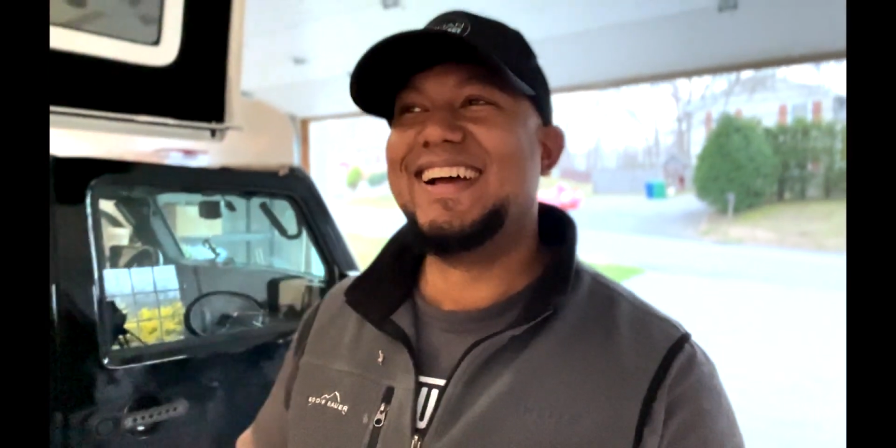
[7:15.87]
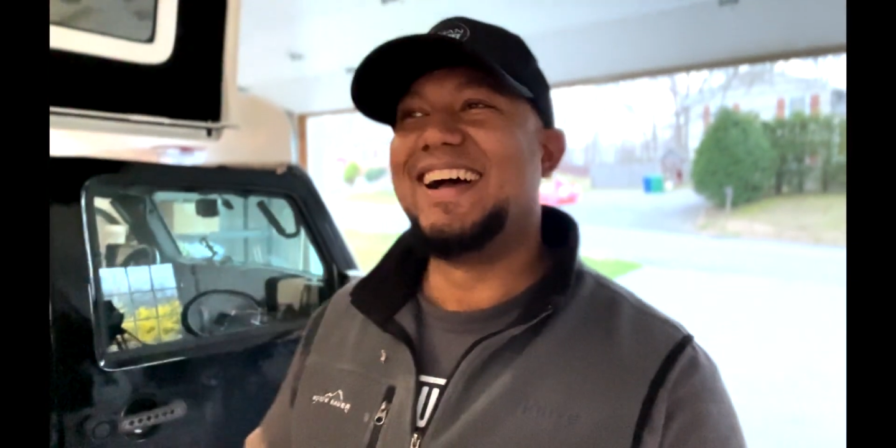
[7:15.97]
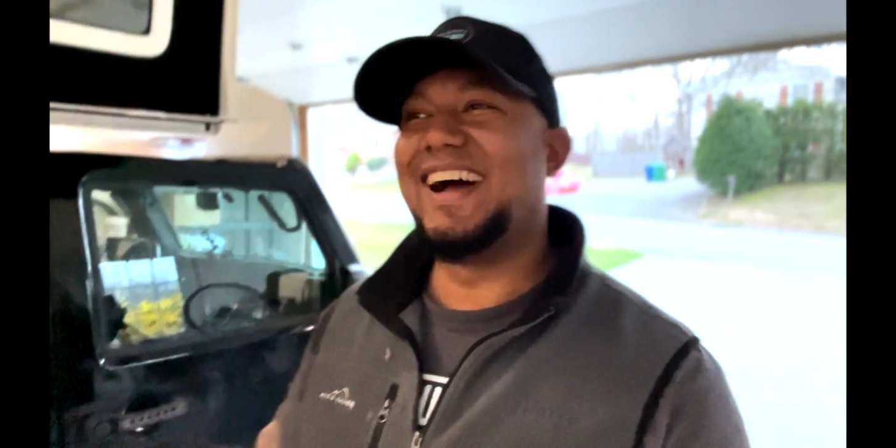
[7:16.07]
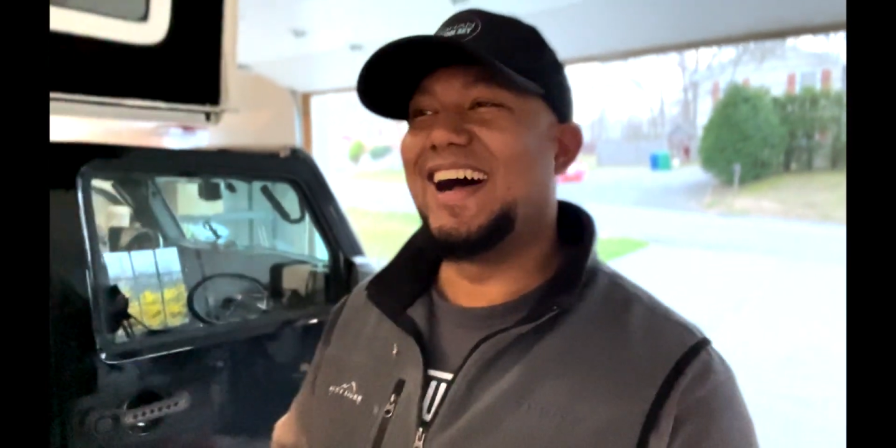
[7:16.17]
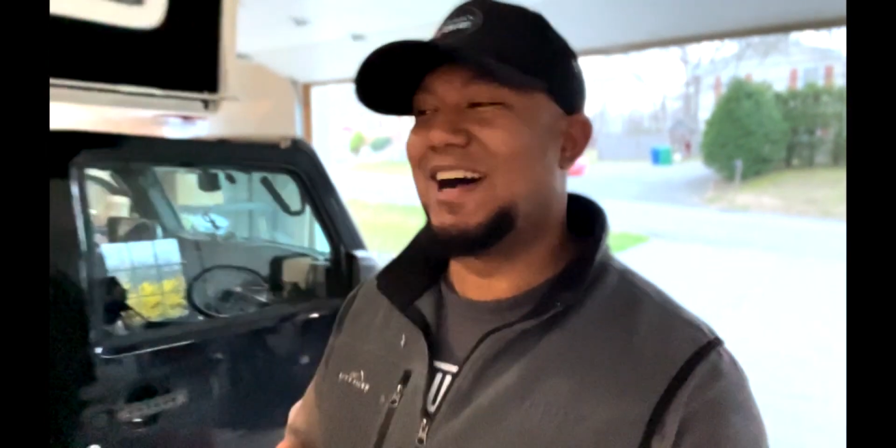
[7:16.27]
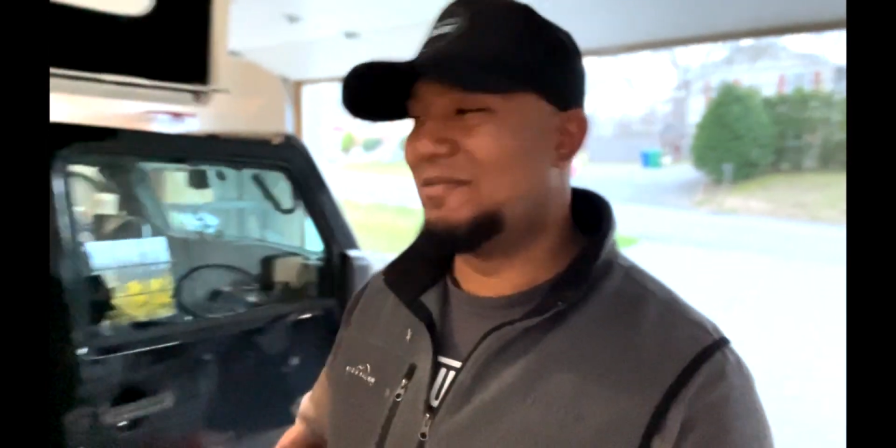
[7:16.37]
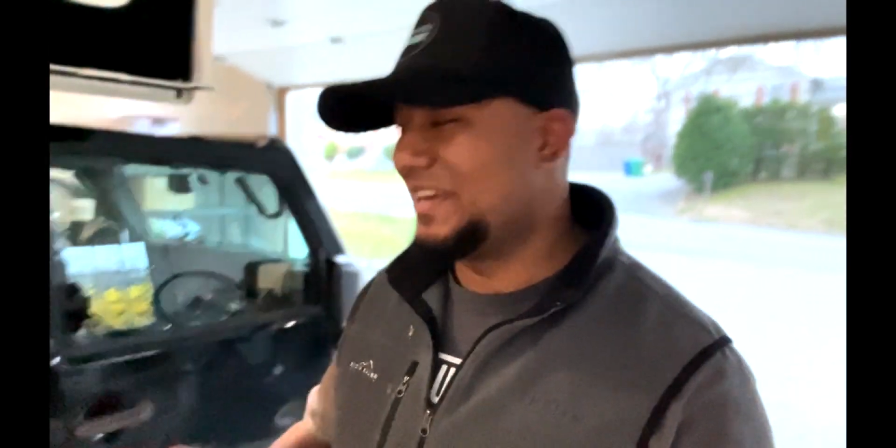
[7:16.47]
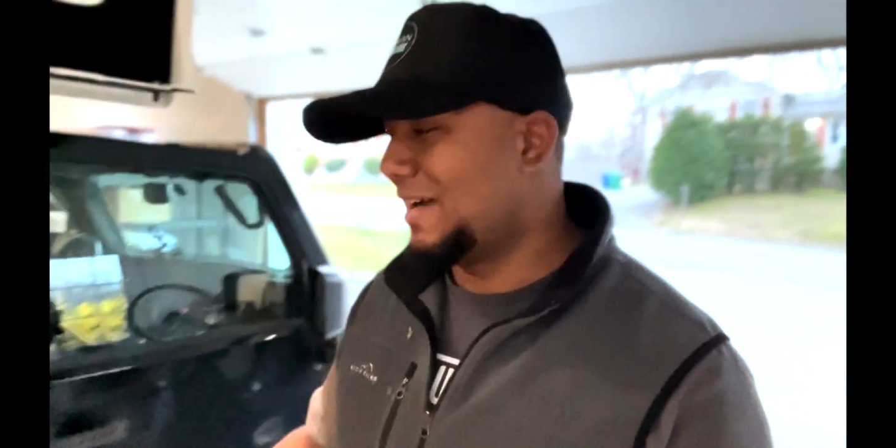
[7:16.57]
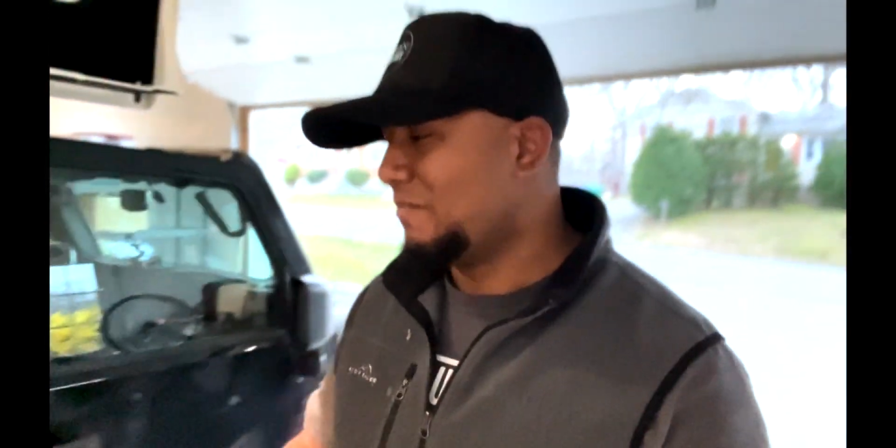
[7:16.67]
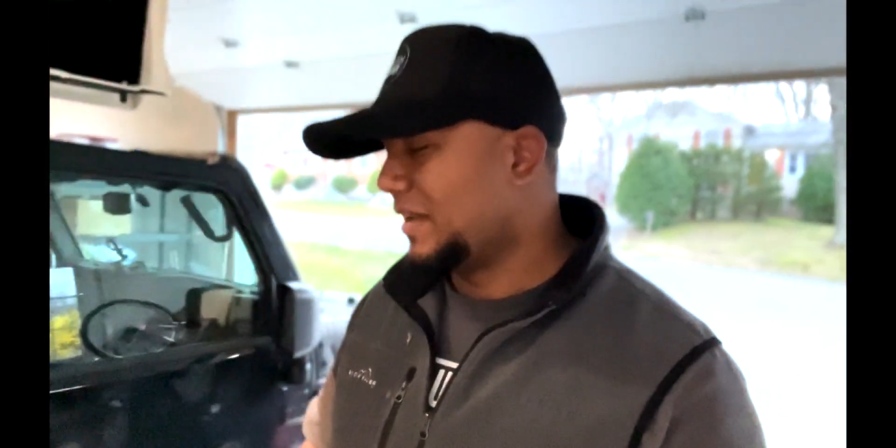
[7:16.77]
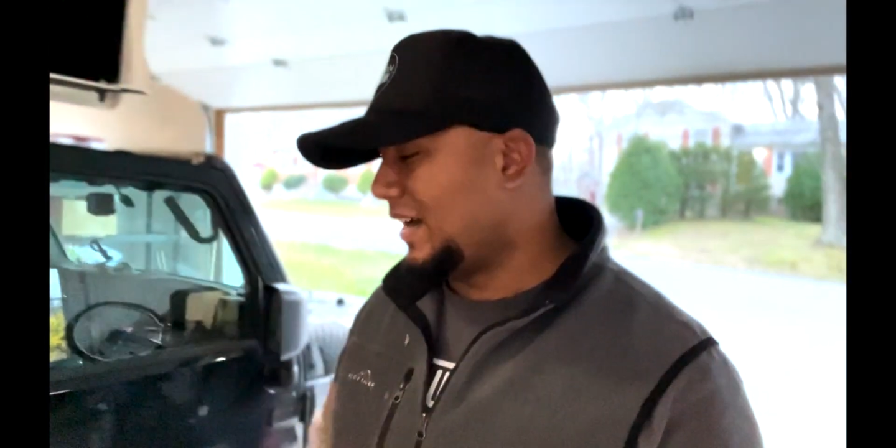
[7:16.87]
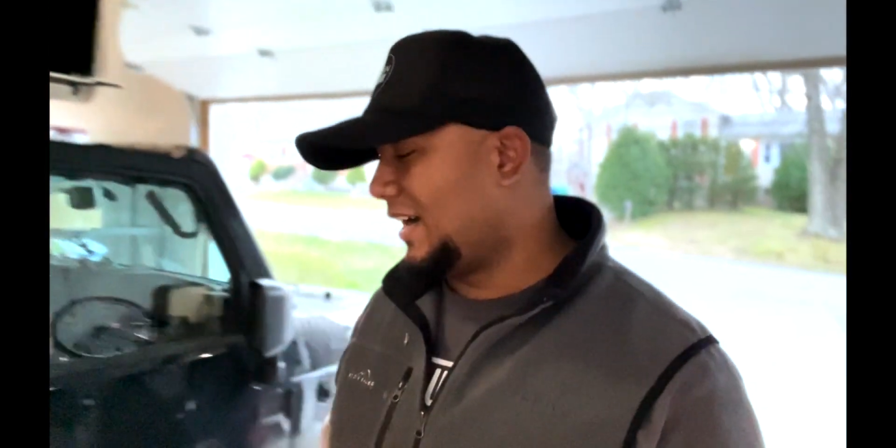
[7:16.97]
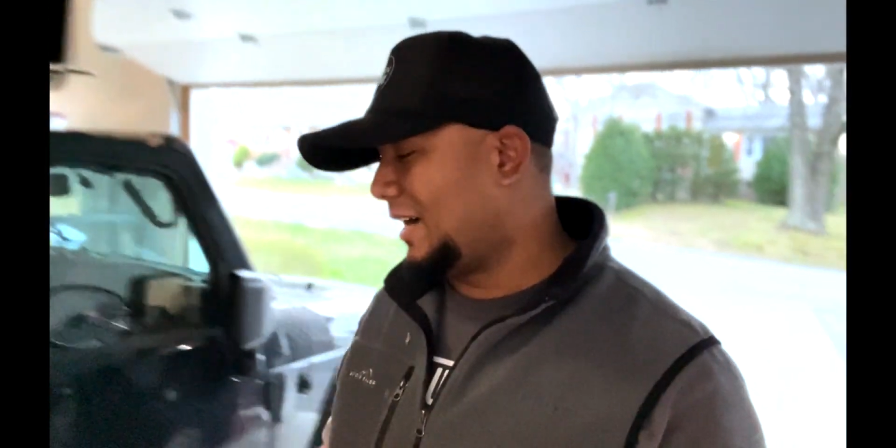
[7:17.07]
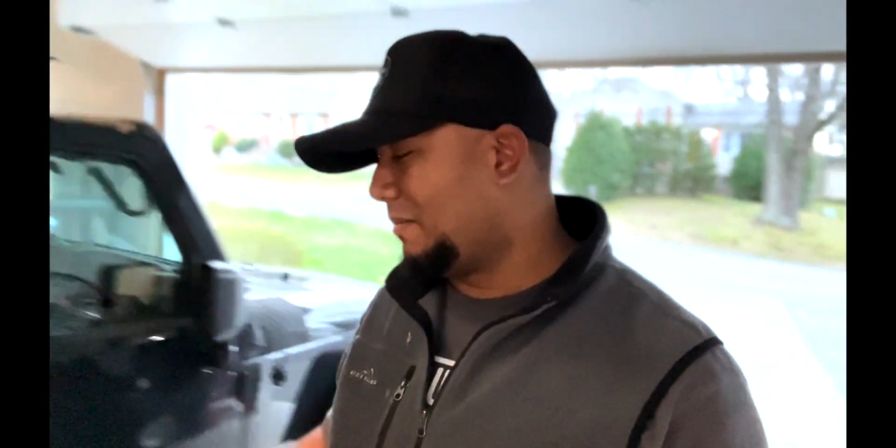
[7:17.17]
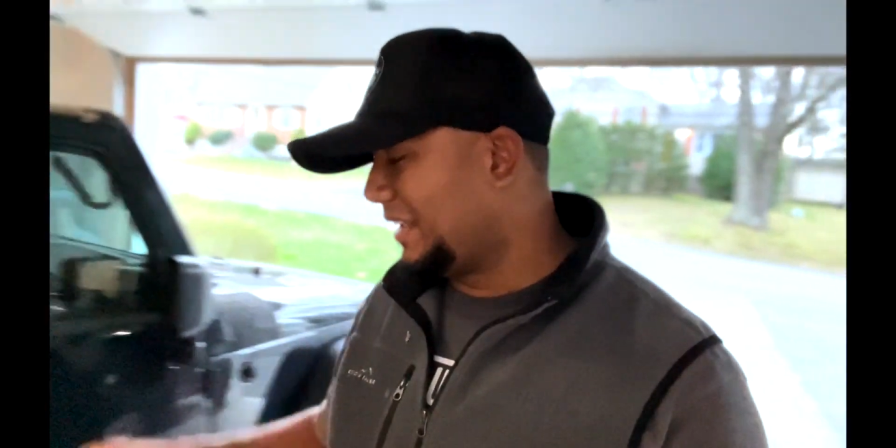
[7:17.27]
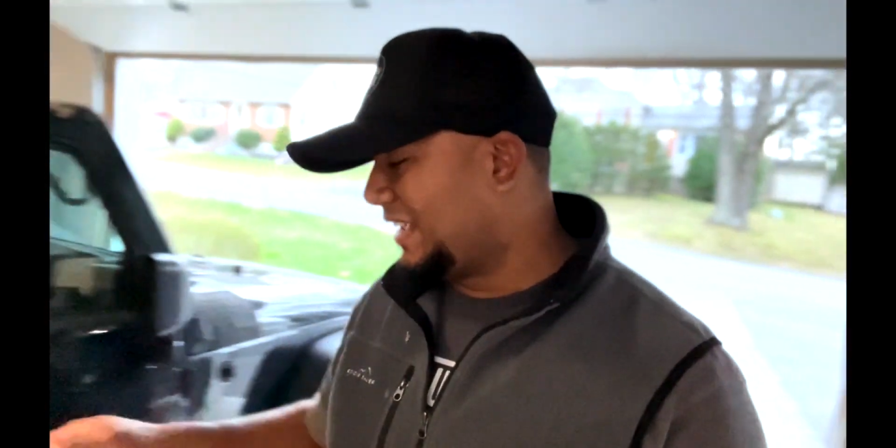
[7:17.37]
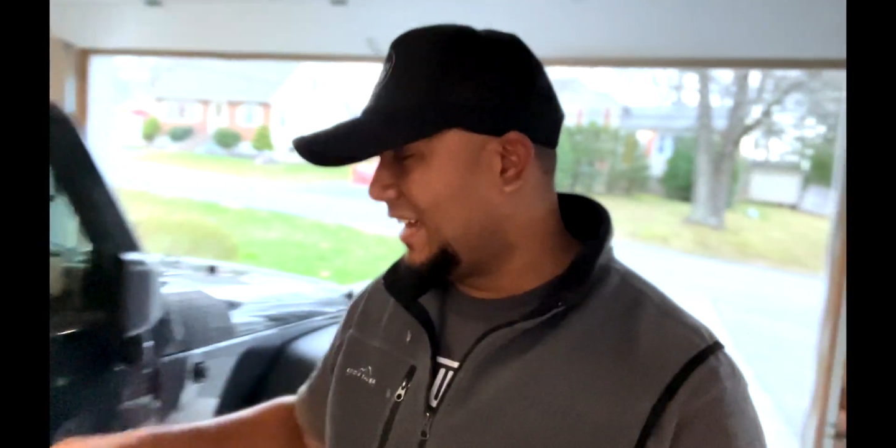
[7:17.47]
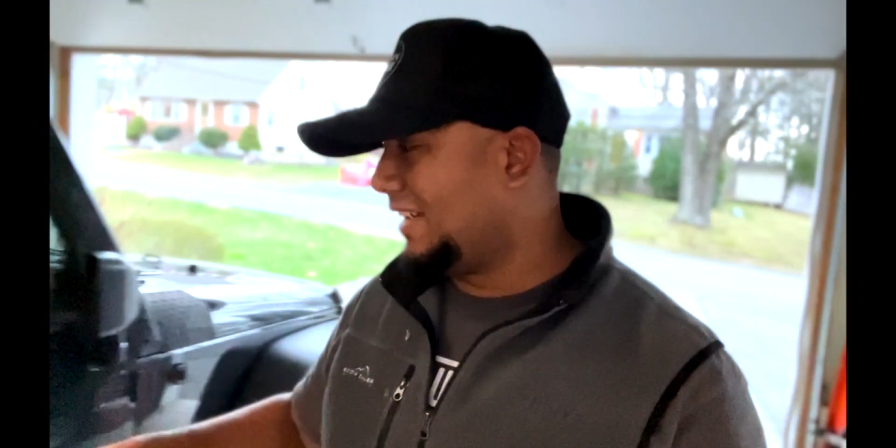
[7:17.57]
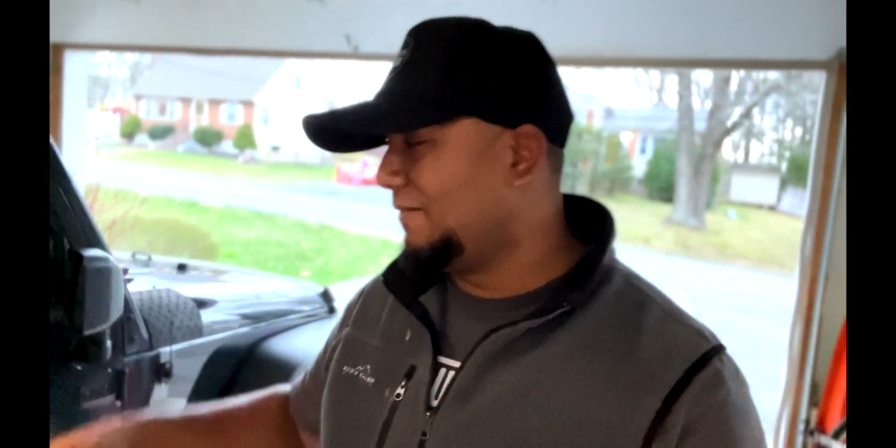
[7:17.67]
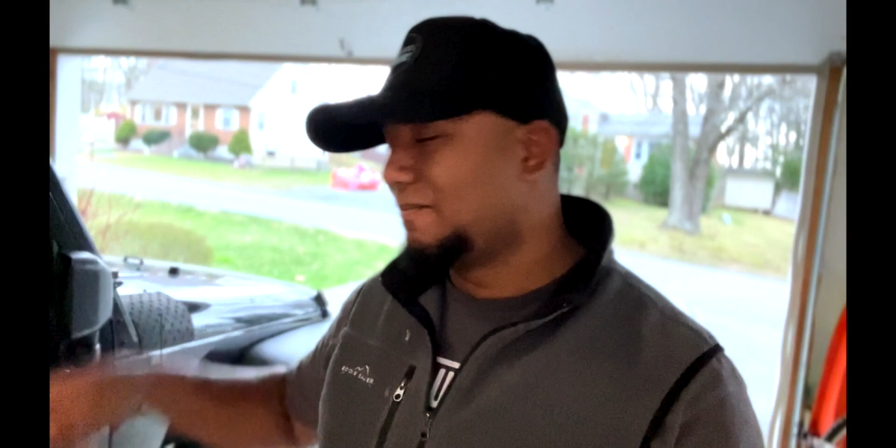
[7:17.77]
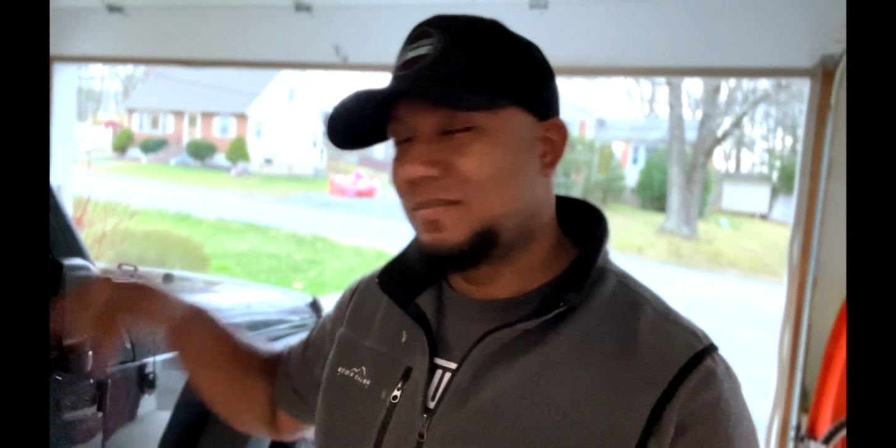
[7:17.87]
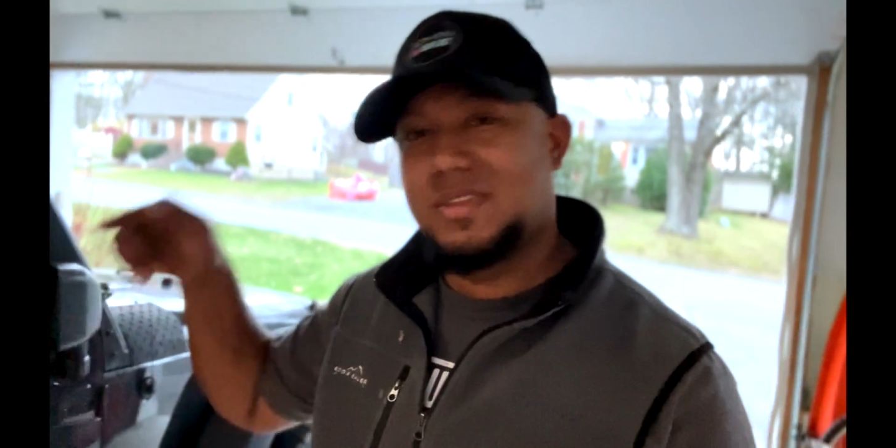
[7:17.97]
uh, but yeah, uh, again,